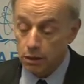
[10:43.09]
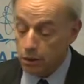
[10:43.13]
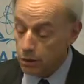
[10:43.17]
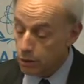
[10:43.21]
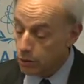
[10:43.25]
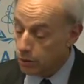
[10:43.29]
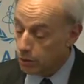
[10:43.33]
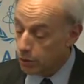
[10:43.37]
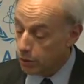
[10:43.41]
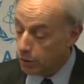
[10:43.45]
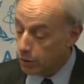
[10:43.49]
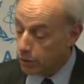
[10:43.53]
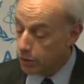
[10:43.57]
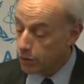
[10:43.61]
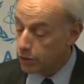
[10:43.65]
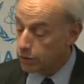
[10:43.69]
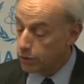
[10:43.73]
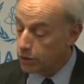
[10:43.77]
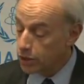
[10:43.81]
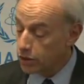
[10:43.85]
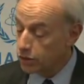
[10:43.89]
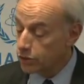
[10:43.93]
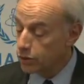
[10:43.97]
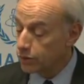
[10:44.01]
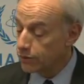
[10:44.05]
the
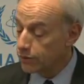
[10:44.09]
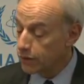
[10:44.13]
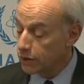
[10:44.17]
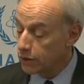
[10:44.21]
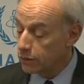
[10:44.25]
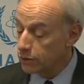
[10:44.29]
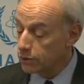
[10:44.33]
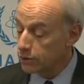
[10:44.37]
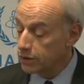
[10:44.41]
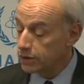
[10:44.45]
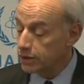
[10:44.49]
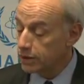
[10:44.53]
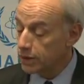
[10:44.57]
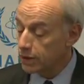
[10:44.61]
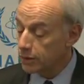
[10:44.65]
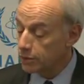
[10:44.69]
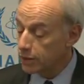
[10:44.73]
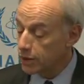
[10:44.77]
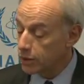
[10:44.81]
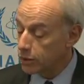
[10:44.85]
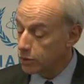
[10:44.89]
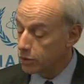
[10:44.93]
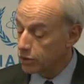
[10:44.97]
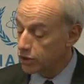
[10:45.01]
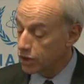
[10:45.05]
regulation values set
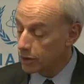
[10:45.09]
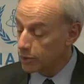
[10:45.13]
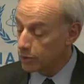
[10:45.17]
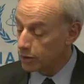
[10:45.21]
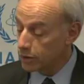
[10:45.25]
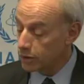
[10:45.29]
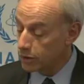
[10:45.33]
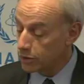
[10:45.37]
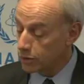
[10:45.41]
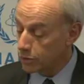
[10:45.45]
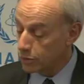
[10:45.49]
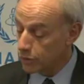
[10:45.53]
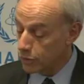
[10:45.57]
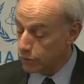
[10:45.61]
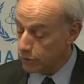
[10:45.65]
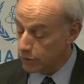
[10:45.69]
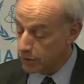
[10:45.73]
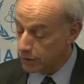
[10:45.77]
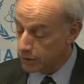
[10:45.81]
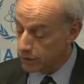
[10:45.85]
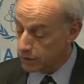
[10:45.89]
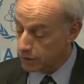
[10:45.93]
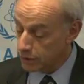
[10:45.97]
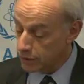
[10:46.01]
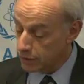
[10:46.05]
by the Japanese
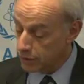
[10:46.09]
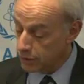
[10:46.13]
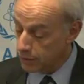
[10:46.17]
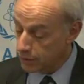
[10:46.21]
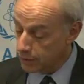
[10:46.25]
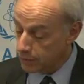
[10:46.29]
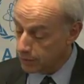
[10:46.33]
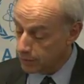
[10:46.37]
authorities.